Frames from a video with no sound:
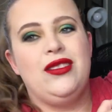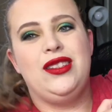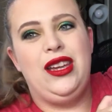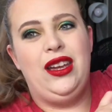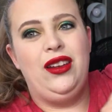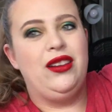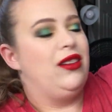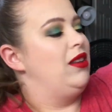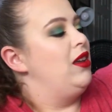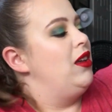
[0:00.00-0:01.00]
See,
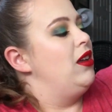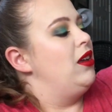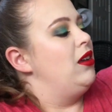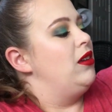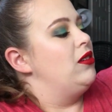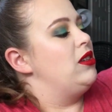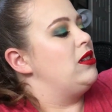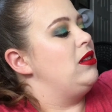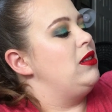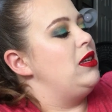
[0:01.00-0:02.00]

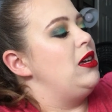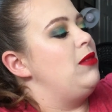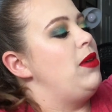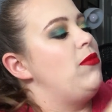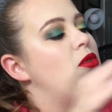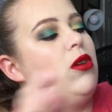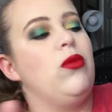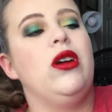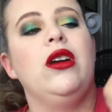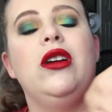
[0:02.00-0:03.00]
just a little bit more
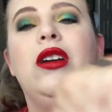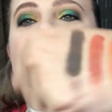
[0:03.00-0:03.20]
work,